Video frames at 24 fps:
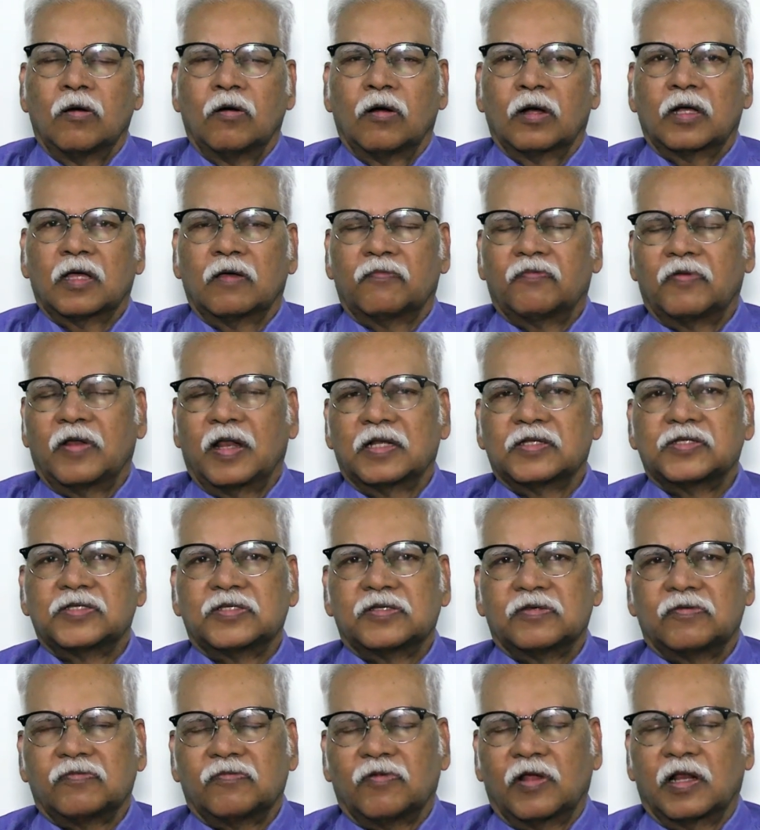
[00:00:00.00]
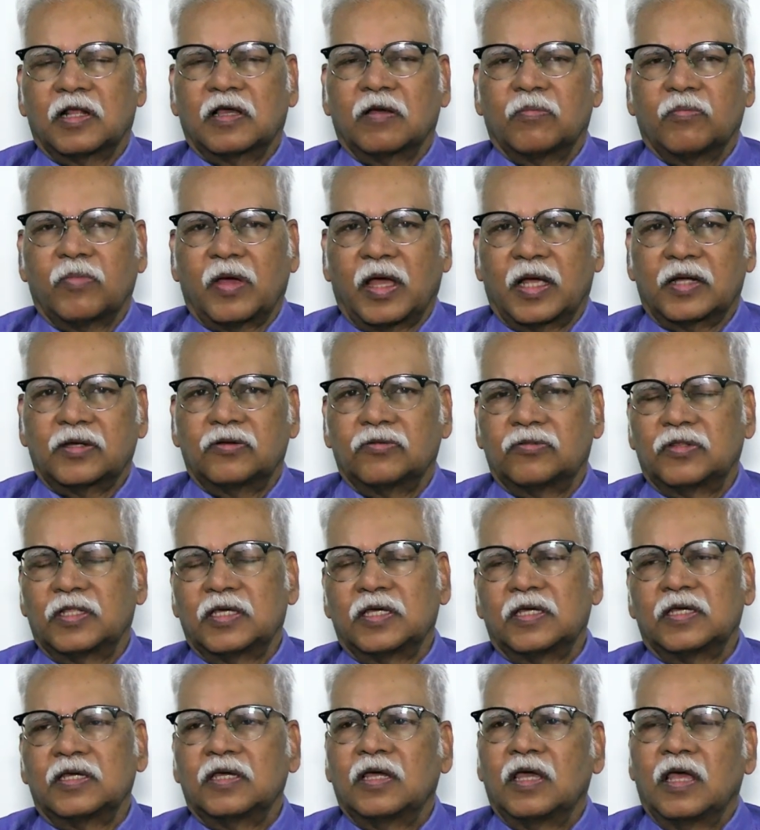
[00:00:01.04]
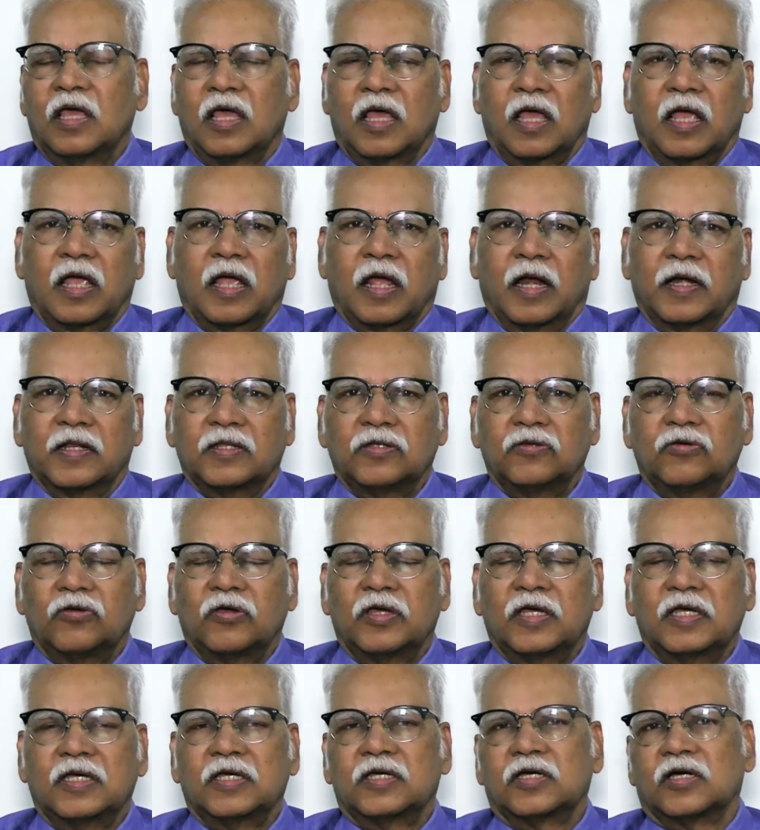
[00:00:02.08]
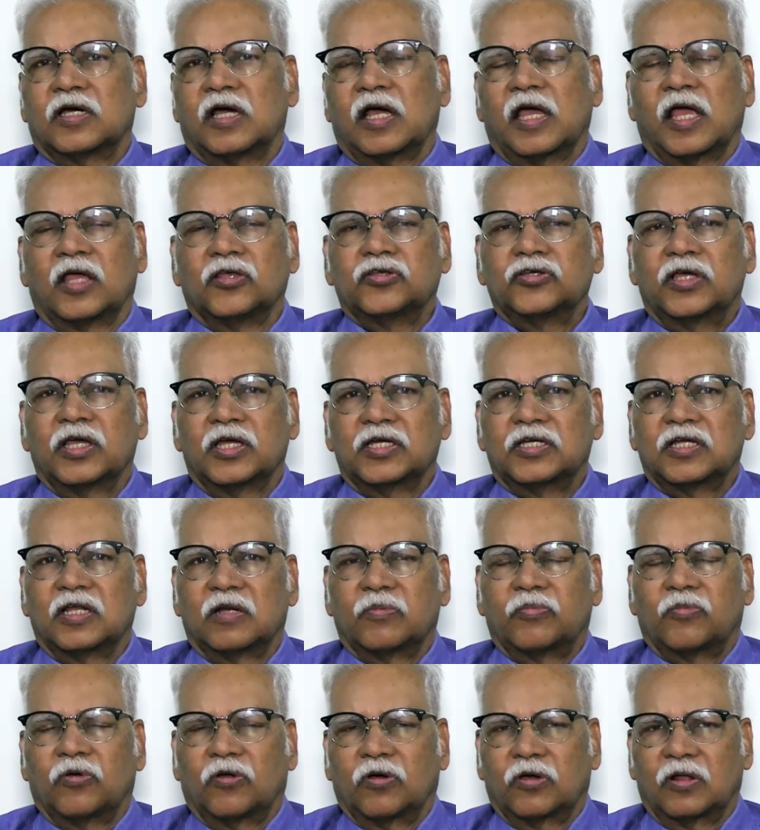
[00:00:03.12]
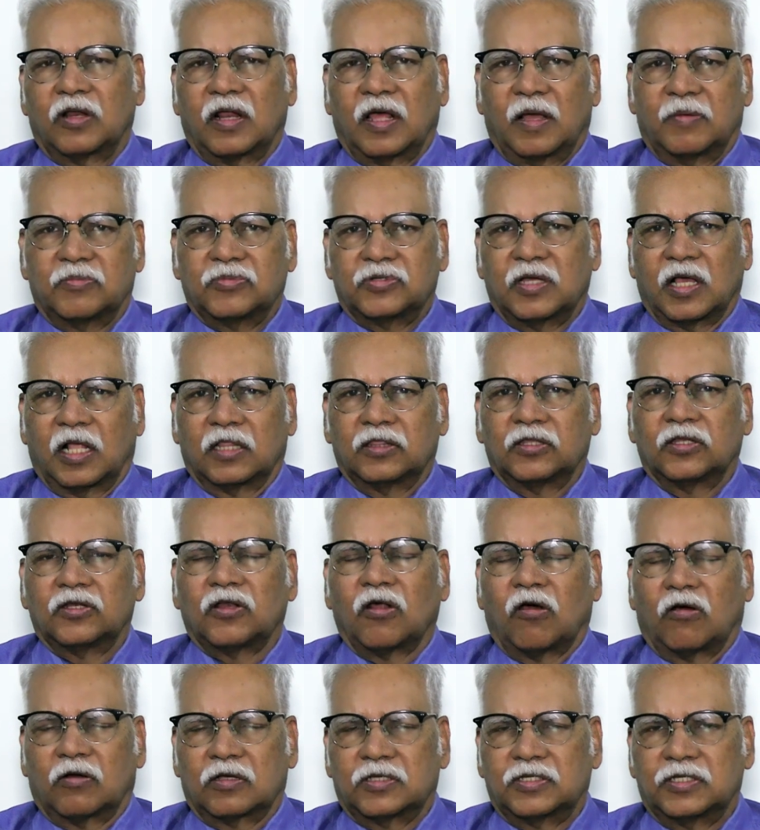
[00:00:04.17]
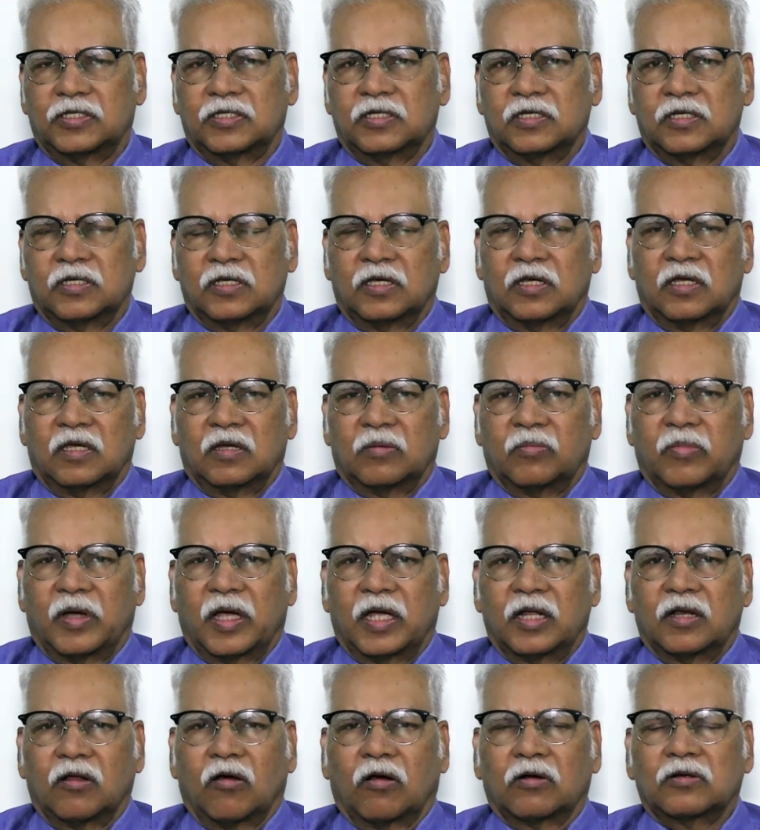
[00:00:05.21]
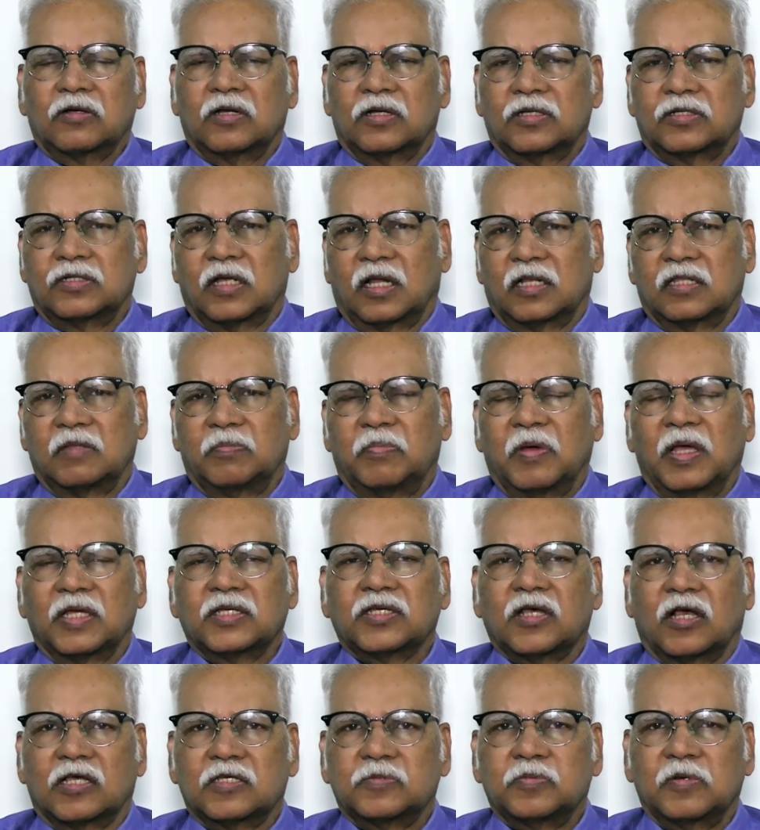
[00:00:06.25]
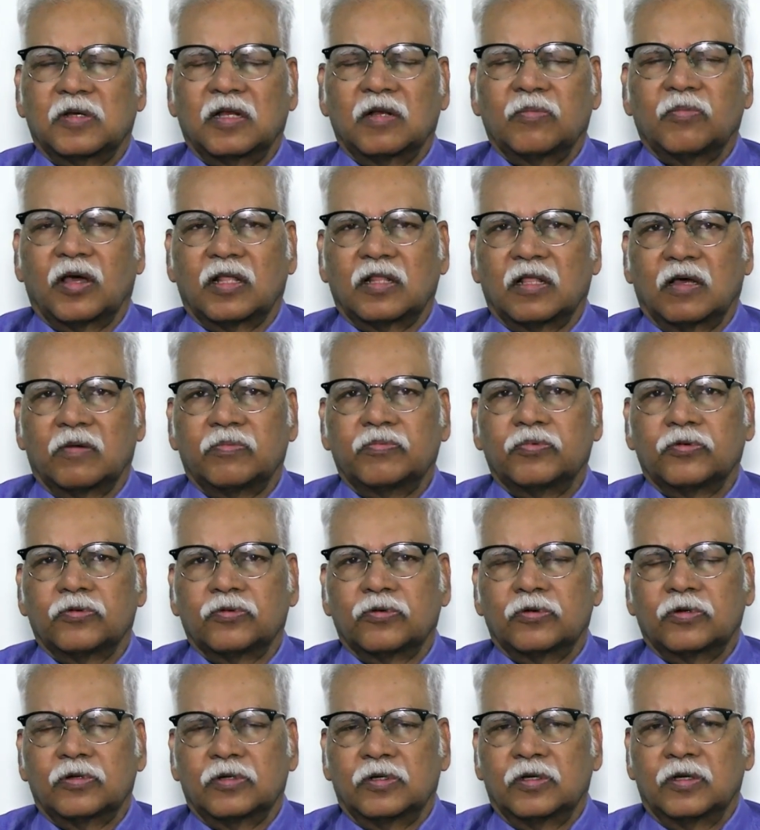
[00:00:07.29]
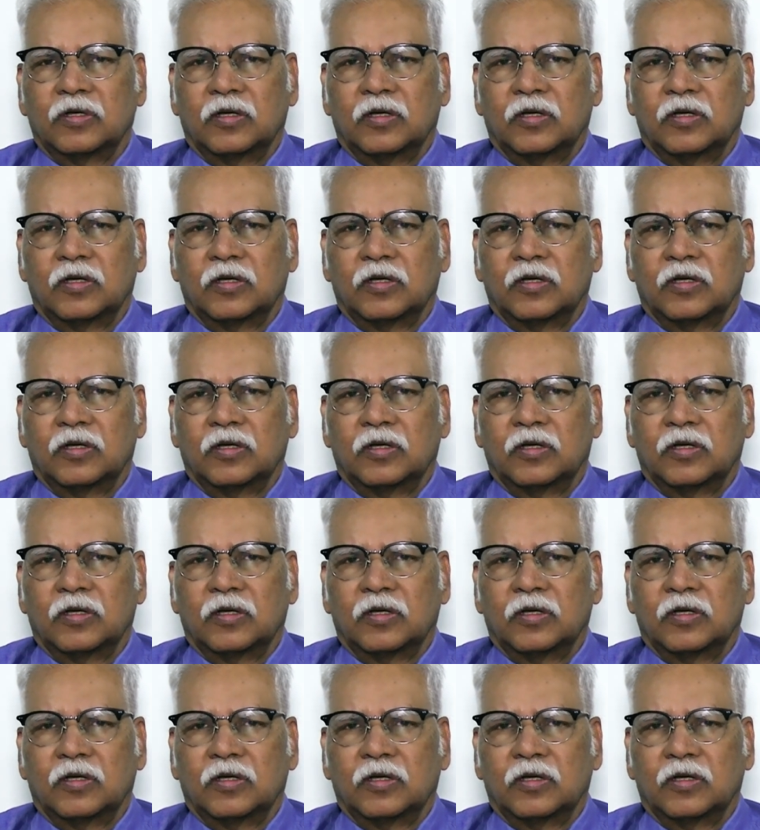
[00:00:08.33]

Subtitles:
Okay, friends, welcome back to the continuing education programs, Health Talks by doctors at the Pace Hospital, Madhapur.